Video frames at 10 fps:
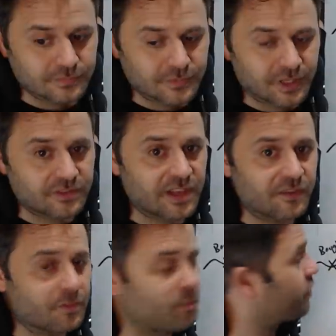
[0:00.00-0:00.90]
Instead of
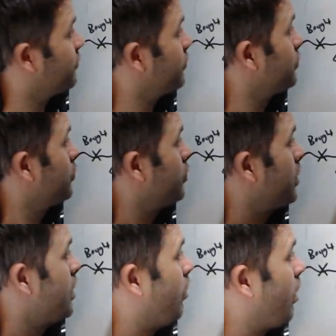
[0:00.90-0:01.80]
the person who,
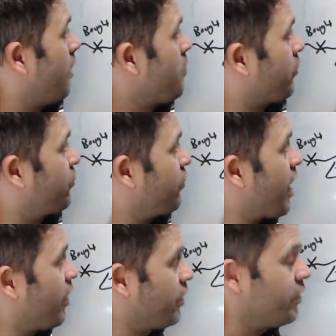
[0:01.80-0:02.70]
well, I'm not
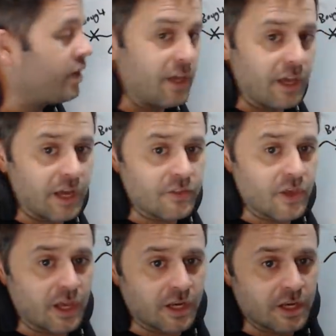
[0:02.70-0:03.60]
selling, and
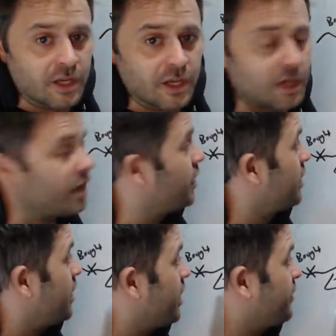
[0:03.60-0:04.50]
then
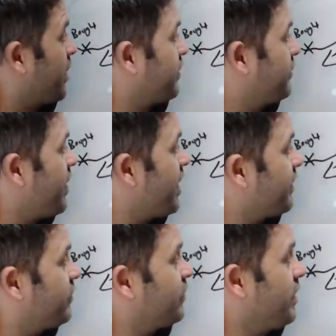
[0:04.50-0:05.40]
it does
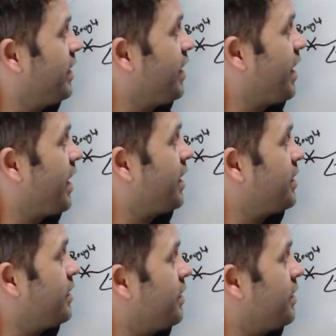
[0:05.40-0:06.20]
this, and